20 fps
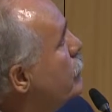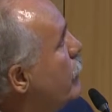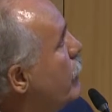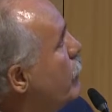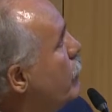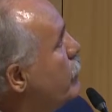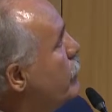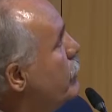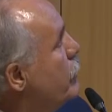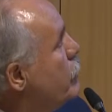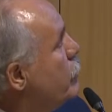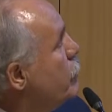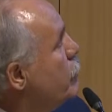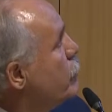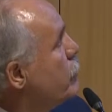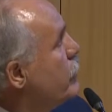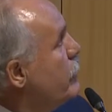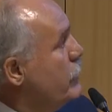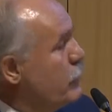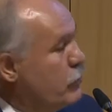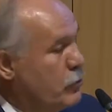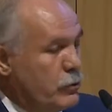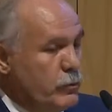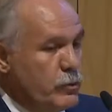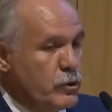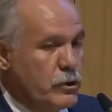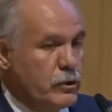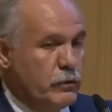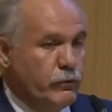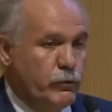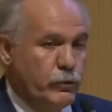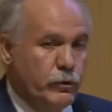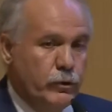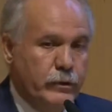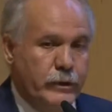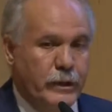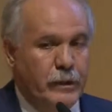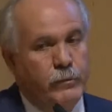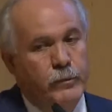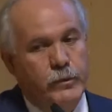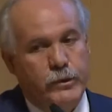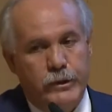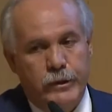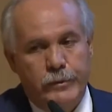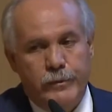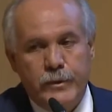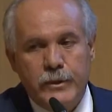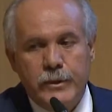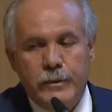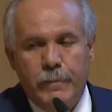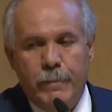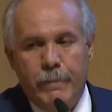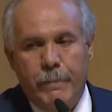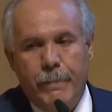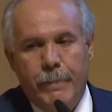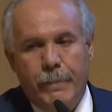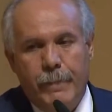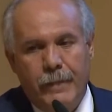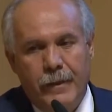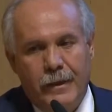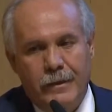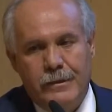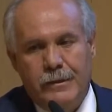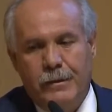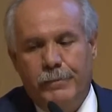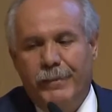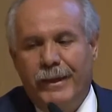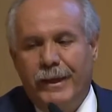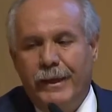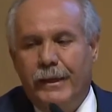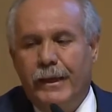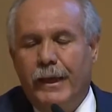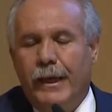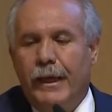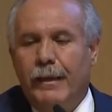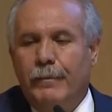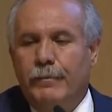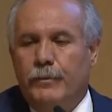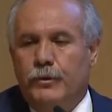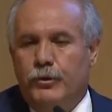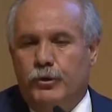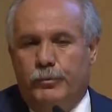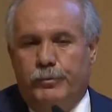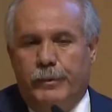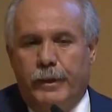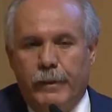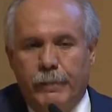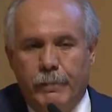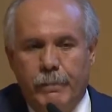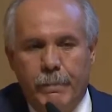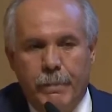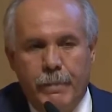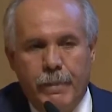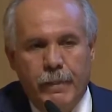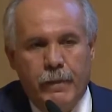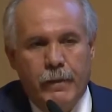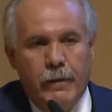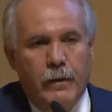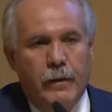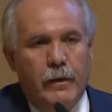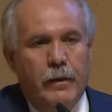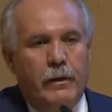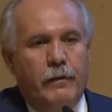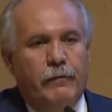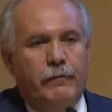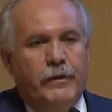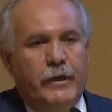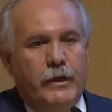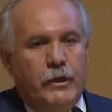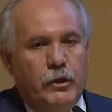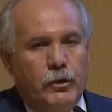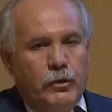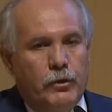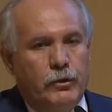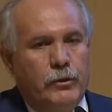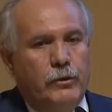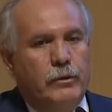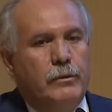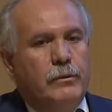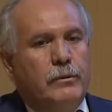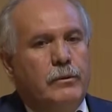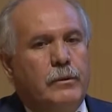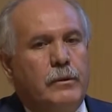on the issues related to the Muslim world and Muslims. That's the main aim should be. We need to,